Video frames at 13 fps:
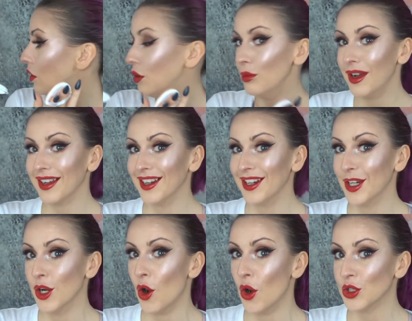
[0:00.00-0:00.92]
Oh my
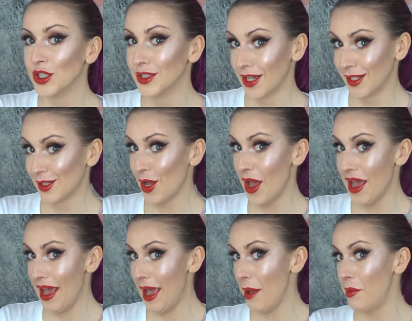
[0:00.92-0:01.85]
God, that's
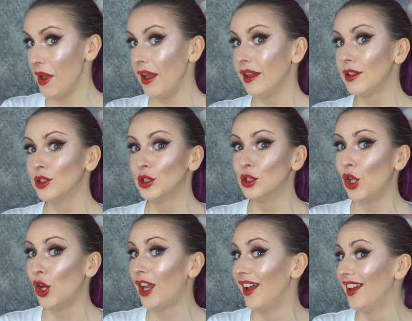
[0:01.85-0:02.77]
epic.
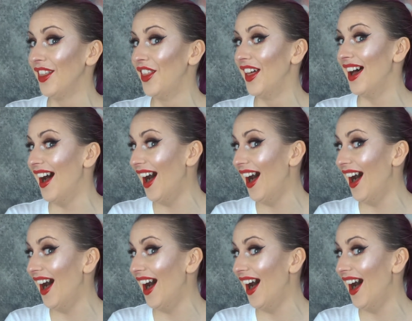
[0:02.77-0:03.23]
Look at that.